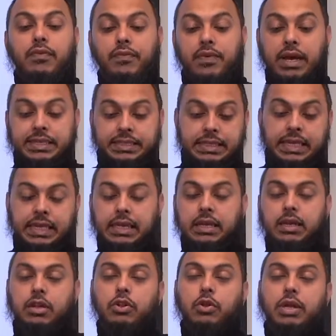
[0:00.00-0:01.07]
Firstly,
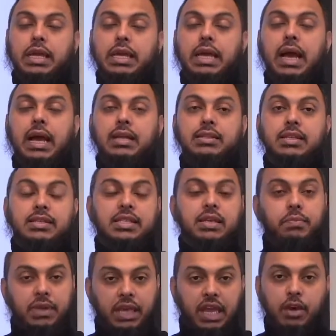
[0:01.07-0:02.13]
looking at the
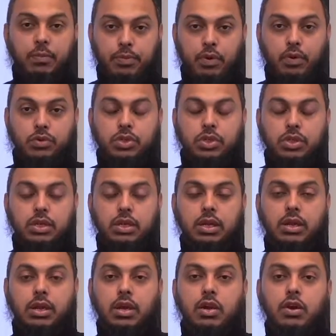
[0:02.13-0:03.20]
CPA approach.
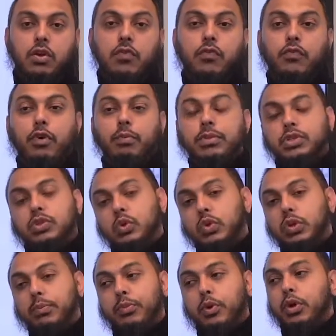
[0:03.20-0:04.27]
From the
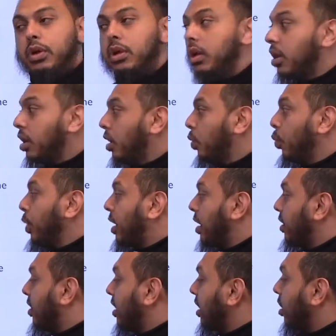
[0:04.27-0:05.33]
student book, we
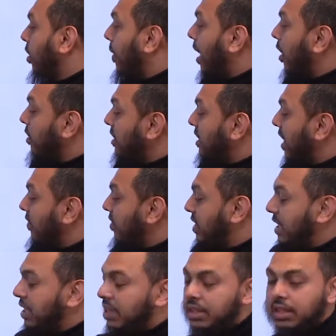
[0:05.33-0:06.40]
can think about
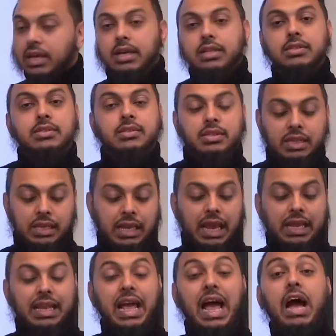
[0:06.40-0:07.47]
17 thirds
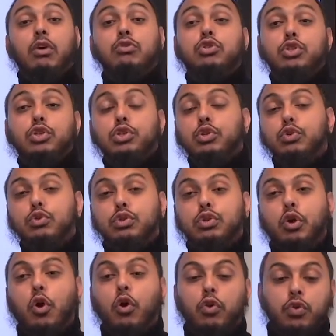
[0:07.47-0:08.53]
and how to use
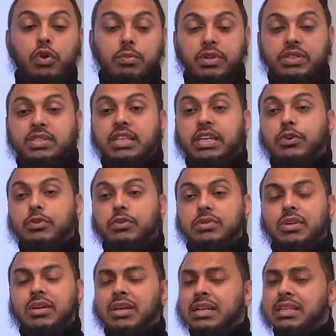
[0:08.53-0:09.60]
concrete
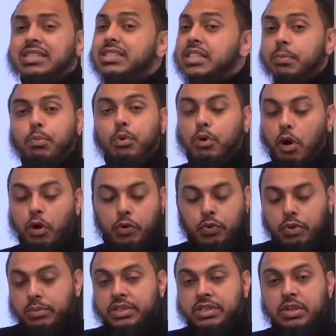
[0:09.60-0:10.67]
materials, simple
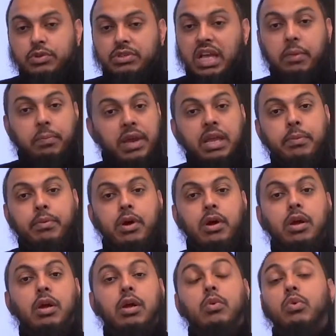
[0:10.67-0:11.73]
concrete materials like paper,
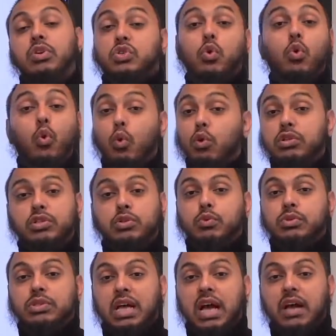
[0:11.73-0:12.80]
which all
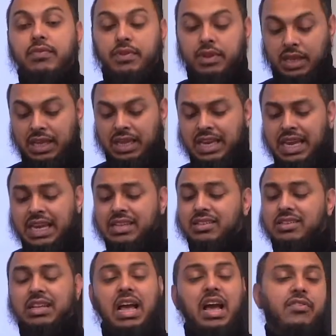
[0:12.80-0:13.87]
schools have. It
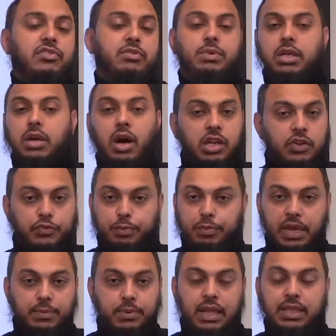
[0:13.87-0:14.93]
doesn't have to be colorful
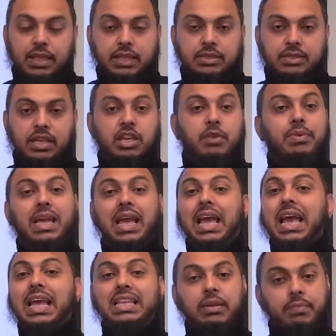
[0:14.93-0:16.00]
paper like this. It could be
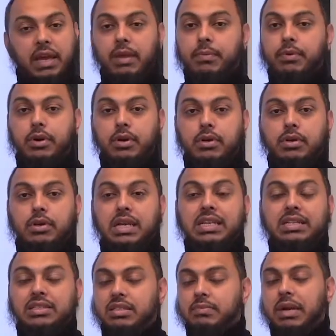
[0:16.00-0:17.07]
any paper.
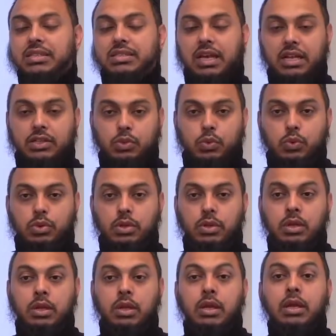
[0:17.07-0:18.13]
It doesn't matter at all.
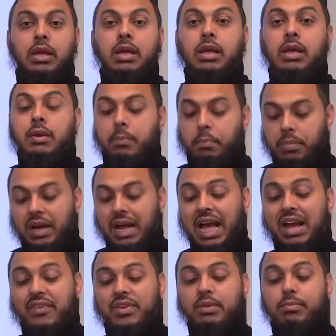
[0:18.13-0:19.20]
But
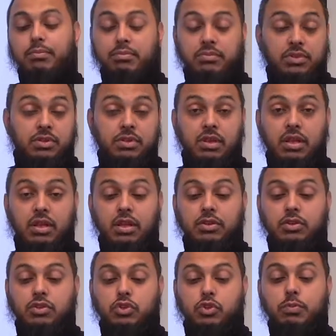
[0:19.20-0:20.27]
having
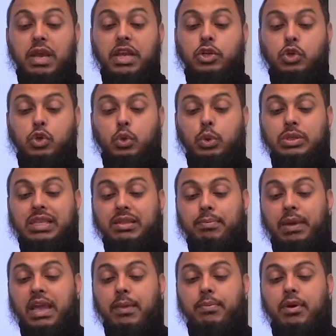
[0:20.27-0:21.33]
to make sure that the
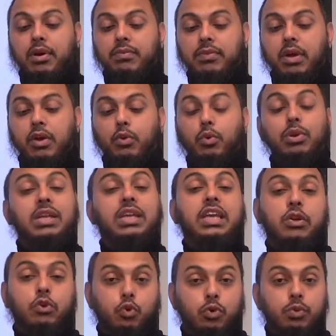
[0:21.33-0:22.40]
paper are all
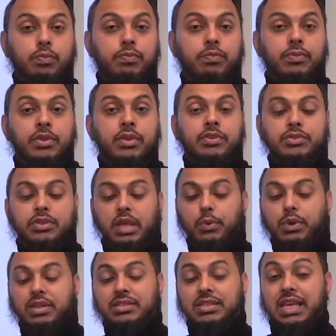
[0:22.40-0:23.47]
equal so that
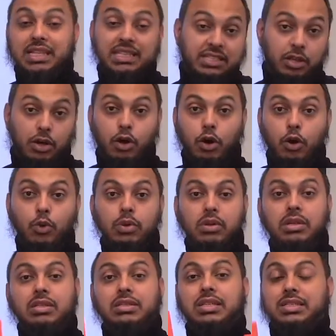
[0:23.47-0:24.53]
we can say this is a
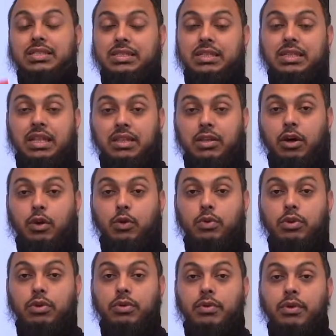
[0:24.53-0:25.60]
whole, this is another whole.